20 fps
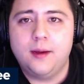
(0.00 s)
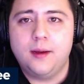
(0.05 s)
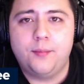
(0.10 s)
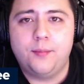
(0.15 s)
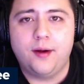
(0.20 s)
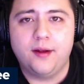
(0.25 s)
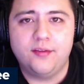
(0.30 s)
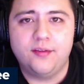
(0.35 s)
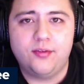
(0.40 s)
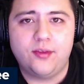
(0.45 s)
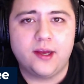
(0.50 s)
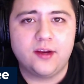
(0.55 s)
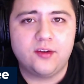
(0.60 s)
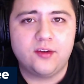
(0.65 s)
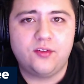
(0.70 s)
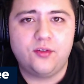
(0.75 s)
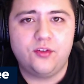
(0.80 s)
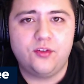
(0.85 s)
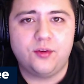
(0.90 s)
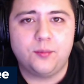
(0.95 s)
But
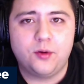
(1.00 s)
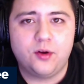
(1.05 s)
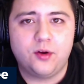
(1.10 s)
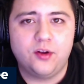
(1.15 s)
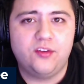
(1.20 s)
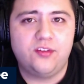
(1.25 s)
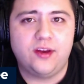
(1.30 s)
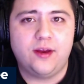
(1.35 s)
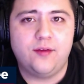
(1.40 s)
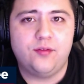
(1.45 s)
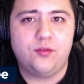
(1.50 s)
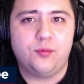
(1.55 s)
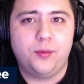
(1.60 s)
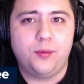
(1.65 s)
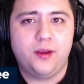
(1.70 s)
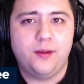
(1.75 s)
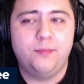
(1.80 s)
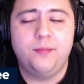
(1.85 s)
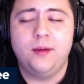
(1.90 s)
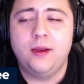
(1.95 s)
thanks to some good saves from
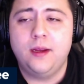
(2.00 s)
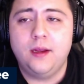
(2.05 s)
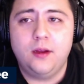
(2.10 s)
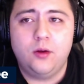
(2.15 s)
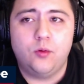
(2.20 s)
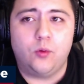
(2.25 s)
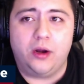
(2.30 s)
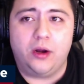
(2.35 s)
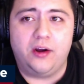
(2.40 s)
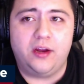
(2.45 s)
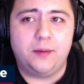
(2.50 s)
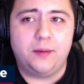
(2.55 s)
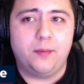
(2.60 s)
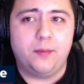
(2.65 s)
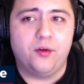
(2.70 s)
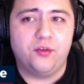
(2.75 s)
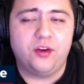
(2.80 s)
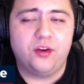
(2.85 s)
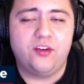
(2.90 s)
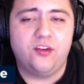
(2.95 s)
him, where he
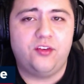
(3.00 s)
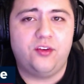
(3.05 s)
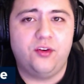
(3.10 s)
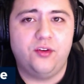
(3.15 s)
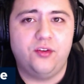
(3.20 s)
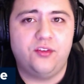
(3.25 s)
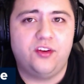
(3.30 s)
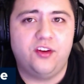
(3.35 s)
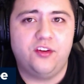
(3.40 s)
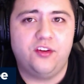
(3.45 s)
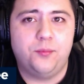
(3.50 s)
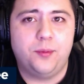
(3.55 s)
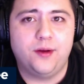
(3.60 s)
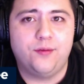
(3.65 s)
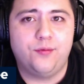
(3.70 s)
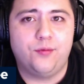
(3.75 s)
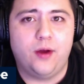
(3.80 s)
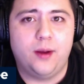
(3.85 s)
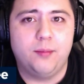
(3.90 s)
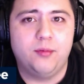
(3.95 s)
mostly just used his
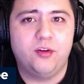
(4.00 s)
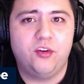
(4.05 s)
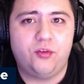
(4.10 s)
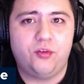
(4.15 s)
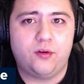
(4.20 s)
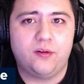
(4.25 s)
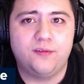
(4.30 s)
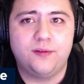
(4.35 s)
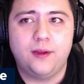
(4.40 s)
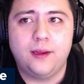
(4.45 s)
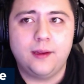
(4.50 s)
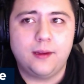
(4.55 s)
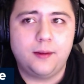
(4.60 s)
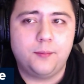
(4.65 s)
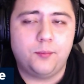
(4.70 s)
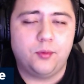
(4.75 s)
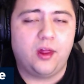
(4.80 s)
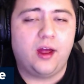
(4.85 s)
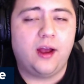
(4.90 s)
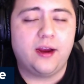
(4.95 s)
big frame to sort of
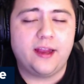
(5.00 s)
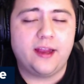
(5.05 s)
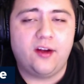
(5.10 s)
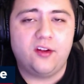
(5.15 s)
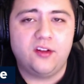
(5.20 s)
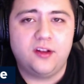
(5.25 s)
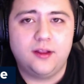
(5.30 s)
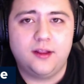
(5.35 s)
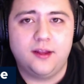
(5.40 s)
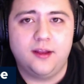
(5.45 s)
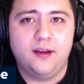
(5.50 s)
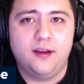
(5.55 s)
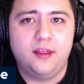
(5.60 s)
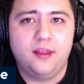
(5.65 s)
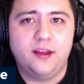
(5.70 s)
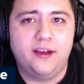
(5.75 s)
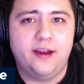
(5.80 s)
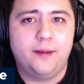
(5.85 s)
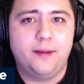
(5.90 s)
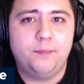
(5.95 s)
block out the
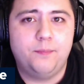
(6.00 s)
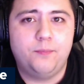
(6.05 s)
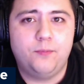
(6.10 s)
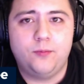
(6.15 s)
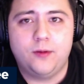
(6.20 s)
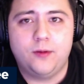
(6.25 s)
net